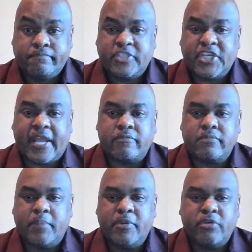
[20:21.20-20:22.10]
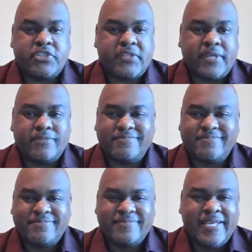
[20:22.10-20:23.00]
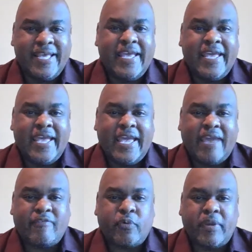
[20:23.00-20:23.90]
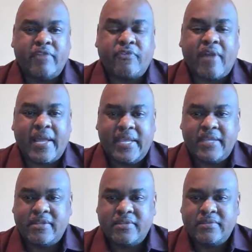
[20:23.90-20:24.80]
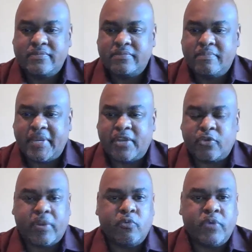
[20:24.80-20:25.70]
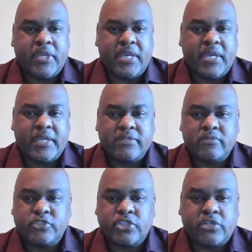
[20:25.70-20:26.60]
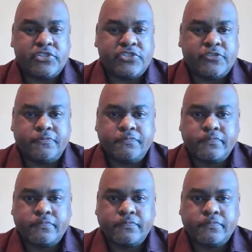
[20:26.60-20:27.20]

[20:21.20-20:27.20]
Check it out. Let me know what you think. Have a great Friday. Make it a great weekend. We'll talk to you soon.